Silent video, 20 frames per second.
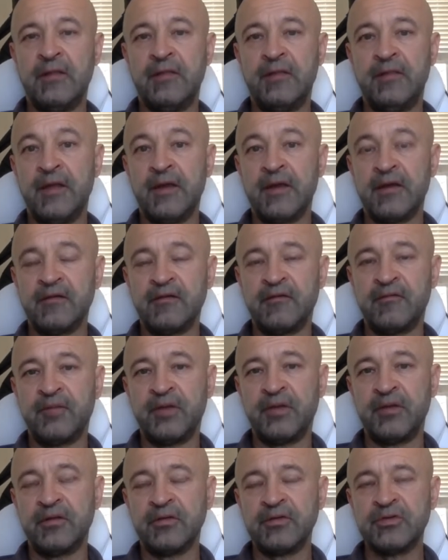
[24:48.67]
negative
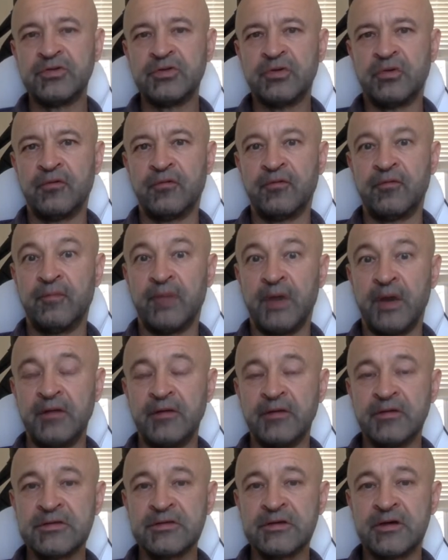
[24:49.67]
penalty of
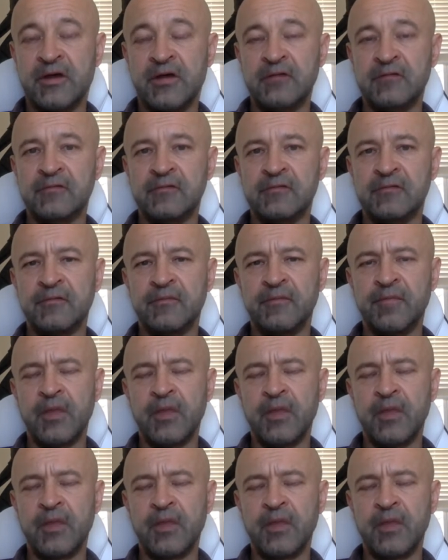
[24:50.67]
minus 100.